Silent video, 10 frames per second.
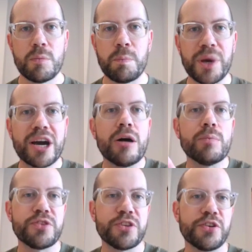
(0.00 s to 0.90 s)

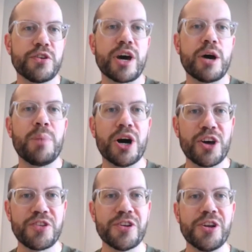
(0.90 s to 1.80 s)
becomes a sort of a
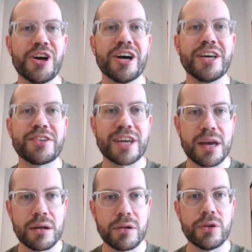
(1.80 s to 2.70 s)
person and is
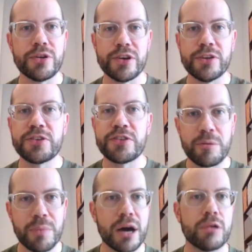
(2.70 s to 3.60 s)
killed and
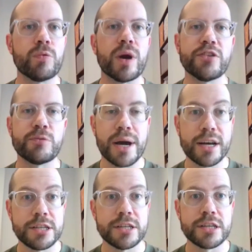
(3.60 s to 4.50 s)
somehow
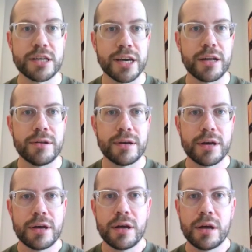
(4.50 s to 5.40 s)
resurrected again.
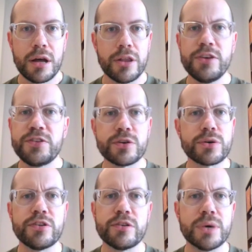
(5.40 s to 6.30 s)
And these
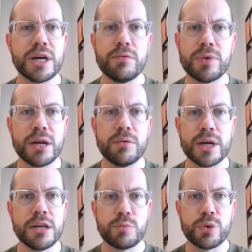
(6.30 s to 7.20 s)
stories are really, really
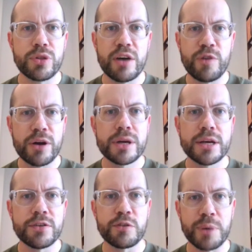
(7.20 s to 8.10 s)
readable. They're
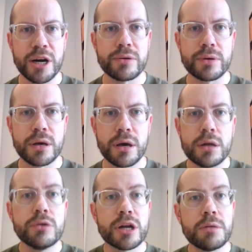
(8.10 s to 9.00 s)
very inspiring.
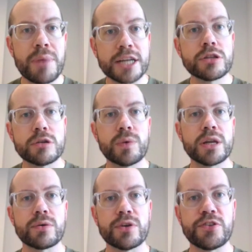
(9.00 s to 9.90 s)
And you can imagine that when you're a